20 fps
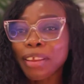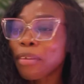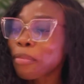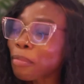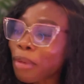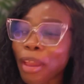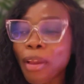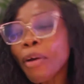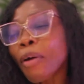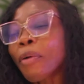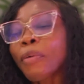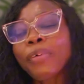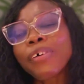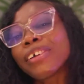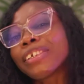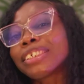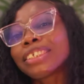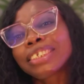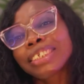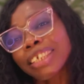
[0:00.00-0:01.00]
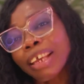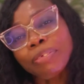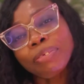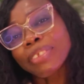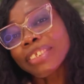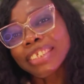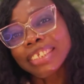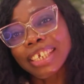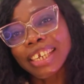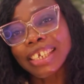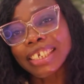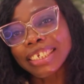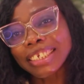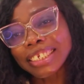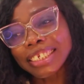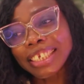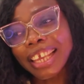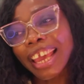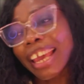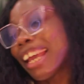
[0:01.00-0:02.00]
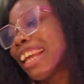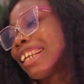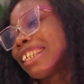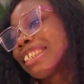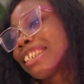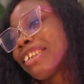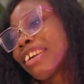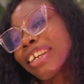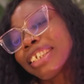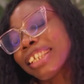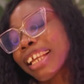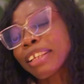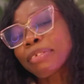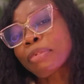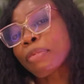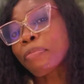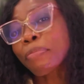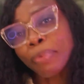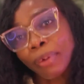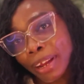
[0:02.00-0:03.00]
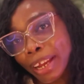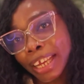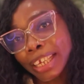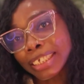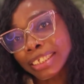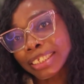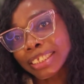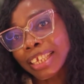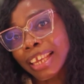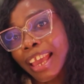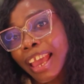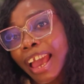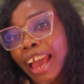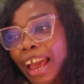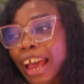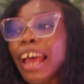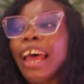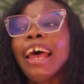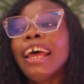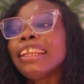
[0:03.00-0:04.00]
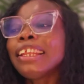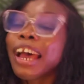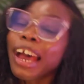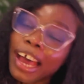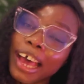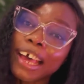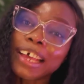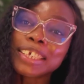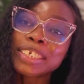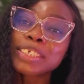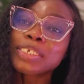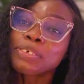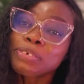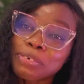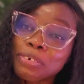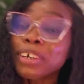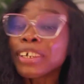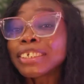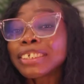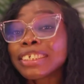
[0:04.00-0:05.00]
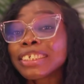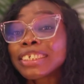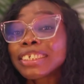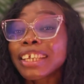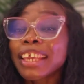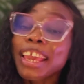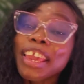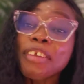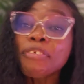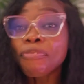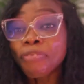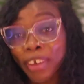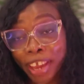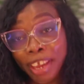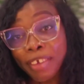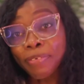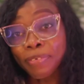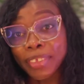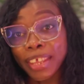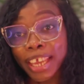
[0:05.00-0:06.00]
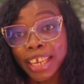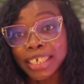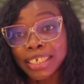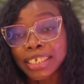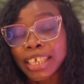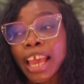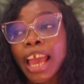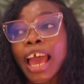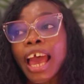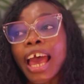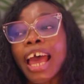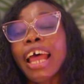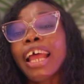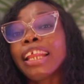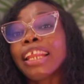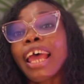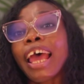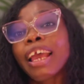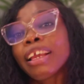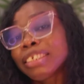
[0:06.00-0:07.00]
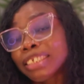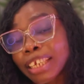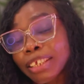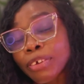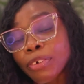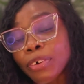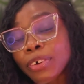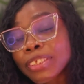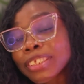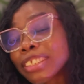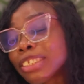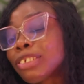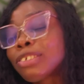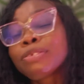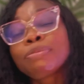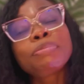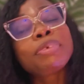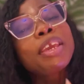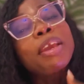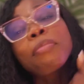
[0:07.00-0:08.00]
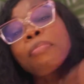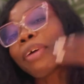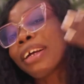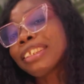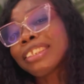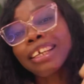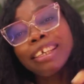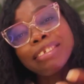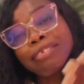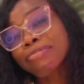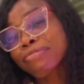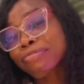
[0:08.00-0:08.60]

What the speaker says: My own was 7 days, and grace has been passed, and hers was in 5 days. And I said, God, this should be a pattern.